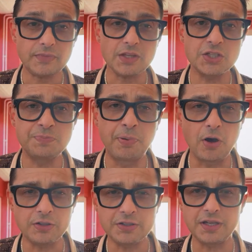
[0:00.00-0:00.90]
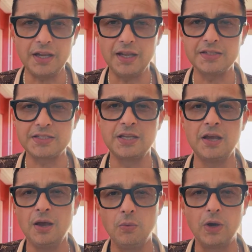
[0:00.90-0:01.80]
Spot is
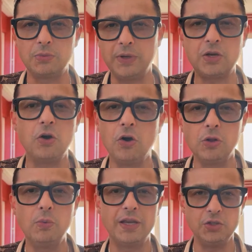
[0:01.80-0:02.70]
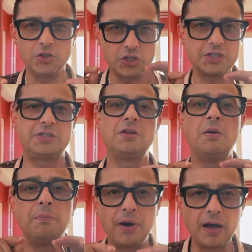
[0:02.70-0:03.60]
what we call when you just
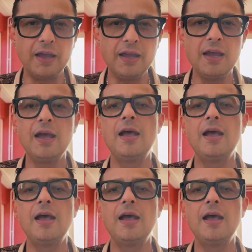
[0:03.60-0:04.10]
buy